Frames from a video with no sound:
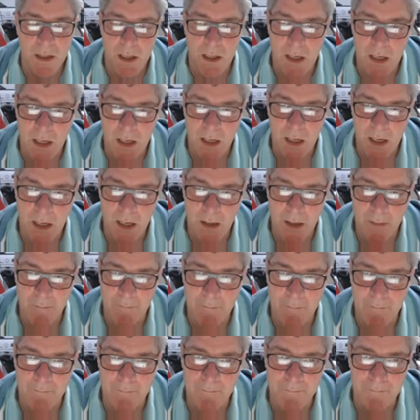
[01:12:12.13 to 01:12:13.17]

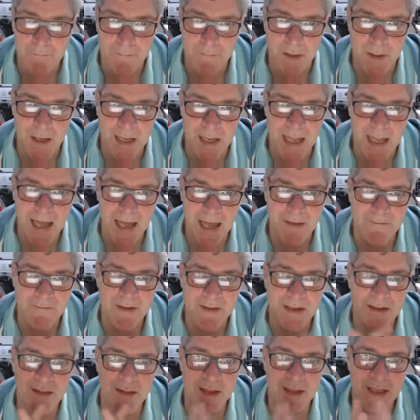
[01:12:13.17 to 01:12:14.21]
Um, by
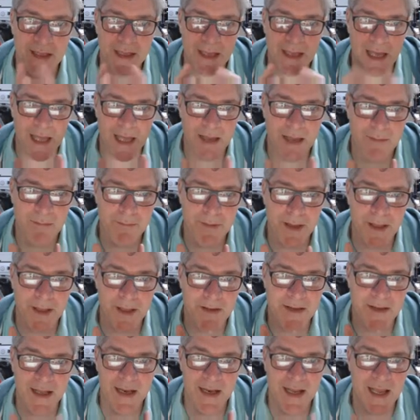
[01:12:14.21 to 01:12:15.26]
having the
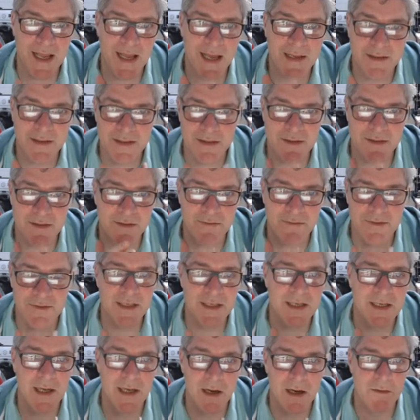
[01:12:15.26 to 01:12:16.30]
8-bit dedicated to
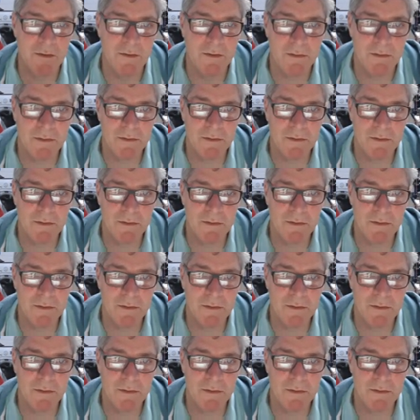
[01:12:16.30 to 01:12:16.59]
video,